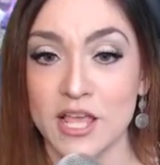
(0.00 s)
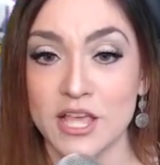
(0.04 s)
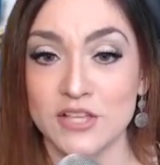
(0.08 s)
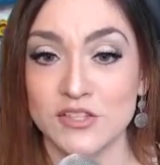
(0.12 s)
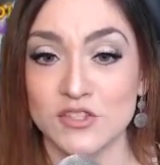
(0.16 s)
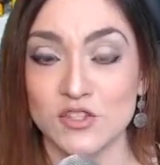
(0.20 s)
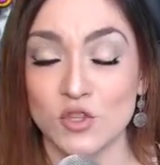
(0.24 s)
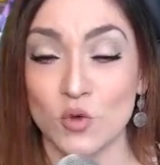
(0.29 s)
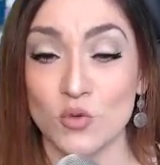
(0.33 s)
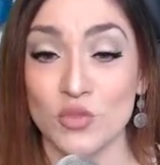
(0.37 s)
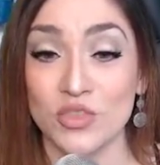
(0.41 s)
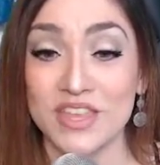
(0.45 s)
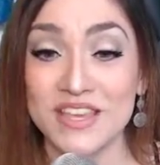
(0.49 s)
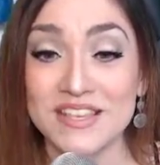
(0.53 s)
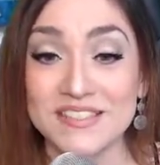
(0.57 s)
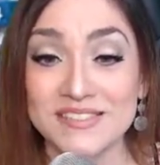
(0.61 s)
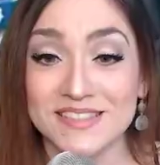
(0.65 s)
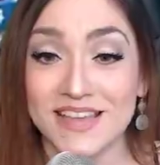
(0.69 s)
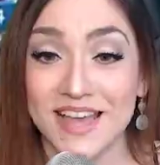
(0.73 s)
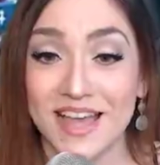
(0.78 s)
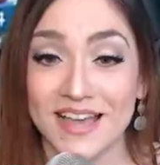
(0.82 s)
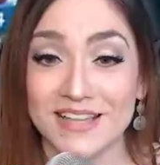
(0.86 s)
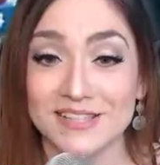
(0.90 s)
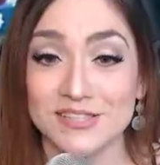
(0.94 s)
So these
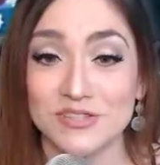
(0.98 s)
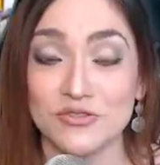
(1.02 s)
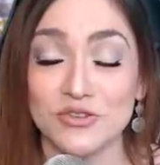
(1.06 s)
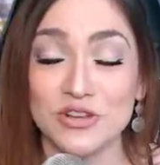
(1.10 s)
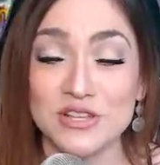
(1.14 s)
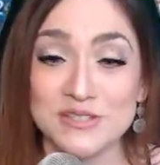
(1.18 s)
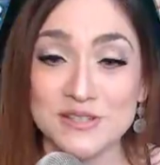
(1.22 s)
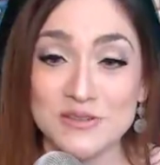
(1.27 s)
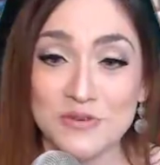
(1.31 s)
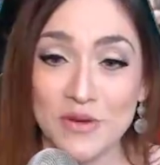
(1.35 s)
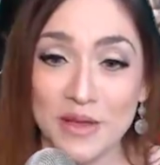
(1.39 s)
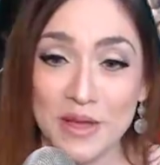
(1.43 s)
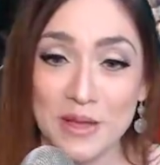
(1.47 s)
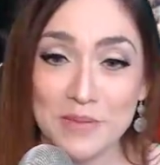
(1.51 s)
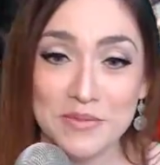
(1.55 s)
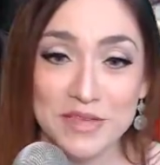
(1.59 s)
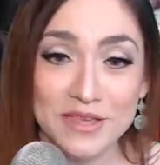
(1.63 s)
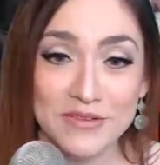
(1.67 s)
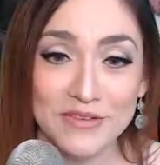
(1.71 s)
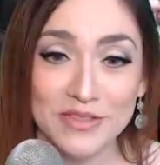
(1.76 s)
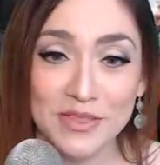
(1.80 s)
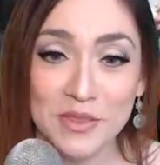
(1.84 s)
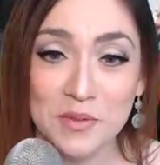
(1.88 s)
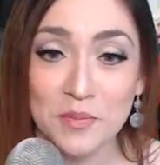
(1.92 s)
guys, the reason why I'm
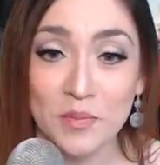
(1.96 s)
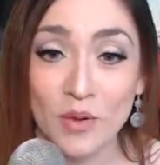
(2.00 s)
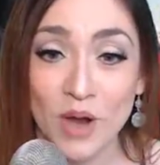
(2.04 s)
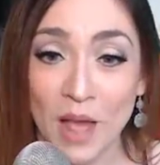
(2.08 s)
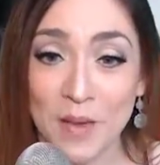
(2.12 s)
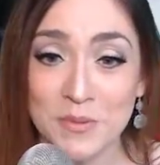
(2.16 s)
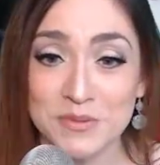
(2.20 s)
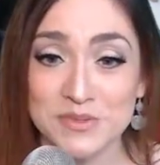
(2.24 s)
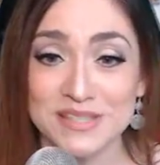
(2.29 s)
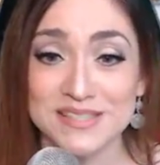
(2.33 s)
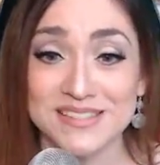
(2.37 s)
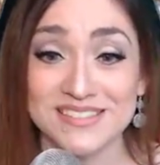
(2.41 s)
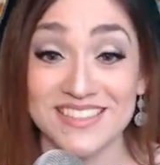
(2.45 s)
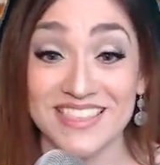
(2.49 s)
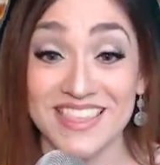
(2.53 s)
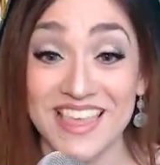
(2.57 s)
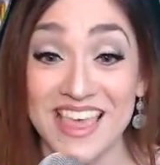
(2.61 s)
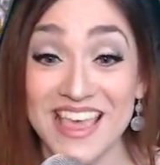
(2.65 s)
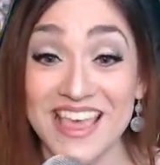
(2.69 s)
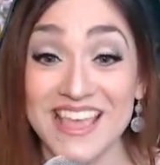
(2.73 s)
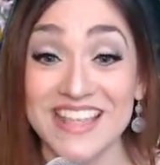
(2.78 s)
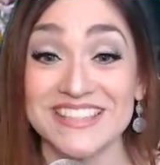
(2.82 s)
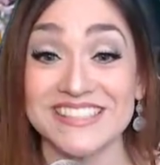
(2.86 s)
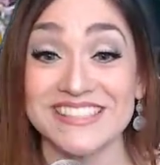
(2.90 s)
giving them props is
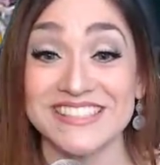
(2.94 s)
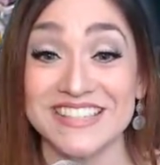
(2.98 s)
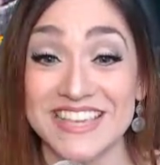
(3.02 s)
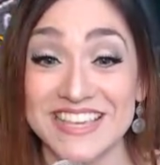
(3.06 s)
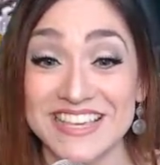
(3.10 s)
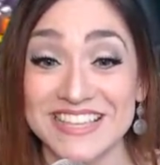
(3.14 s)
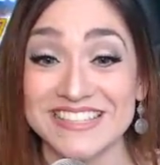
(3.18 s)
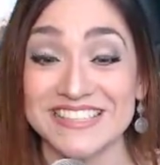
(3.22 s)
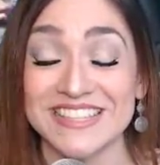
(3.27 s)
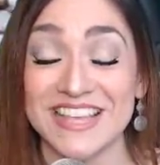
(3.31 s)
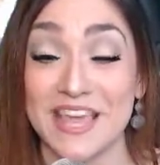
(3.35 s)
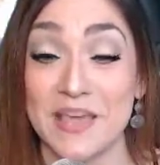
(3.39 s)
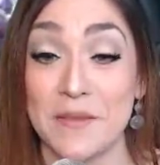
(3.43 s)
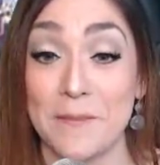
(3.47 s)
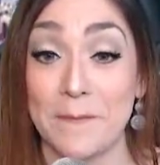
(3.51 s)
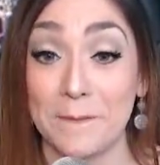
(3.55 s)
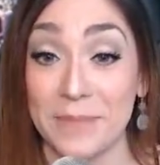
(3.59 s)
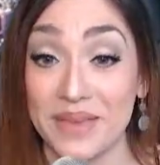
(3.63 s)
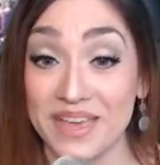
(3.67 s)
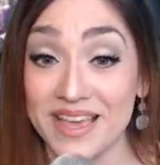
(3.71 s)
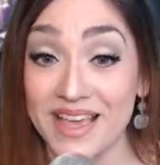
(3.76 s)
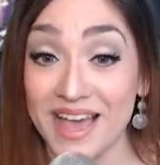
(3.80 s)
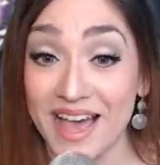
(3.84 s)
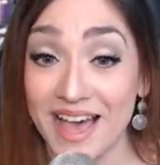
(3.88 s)
this is a
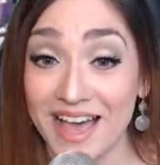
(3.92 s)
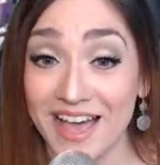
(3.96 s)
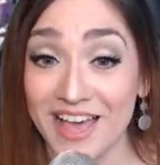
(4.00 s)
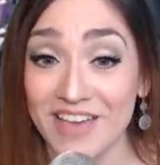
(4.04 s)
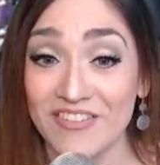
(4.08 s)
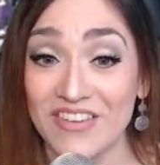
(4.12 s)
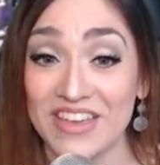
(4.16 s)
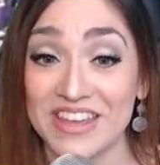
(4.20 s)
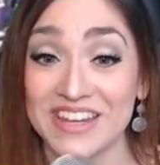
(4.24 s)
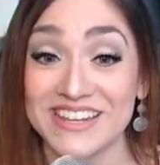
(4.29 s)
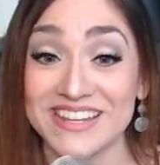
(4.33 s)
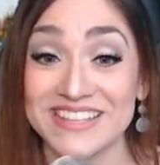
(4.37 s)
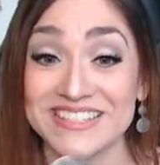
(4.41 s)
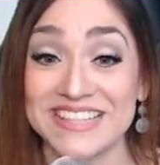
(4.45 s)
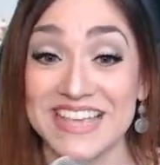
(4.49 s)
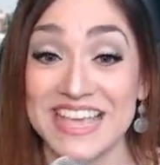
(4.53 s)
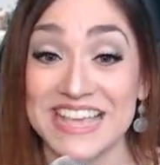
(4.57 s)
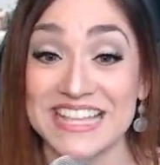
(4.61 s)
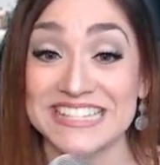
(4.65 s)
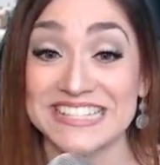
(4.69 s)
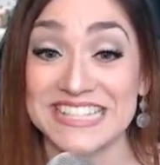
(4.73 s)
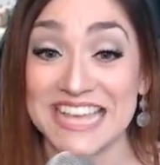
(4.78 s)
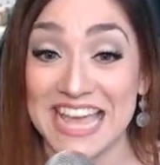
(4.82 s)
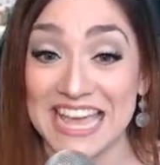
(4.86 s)
big hive and it is
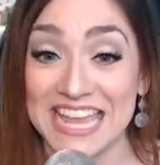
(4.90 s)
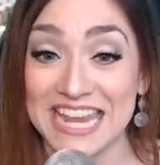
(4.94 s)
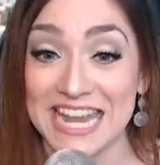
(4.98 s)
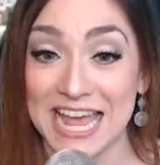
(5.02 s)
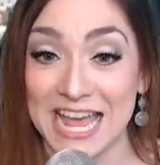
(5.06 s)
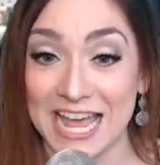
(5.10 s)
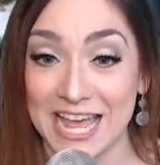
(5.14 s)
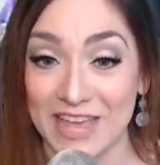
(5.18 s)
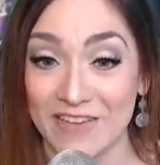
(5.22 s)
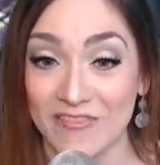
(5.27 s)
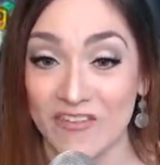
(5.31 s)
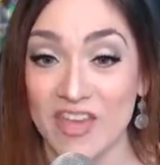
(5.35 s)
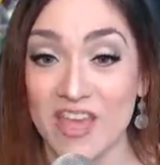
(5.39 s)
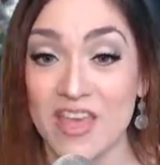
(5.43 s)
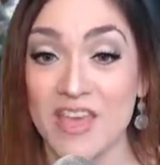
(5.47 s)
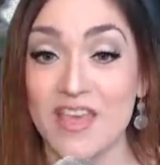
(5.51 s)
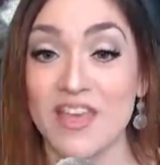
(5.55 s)
a tight hive.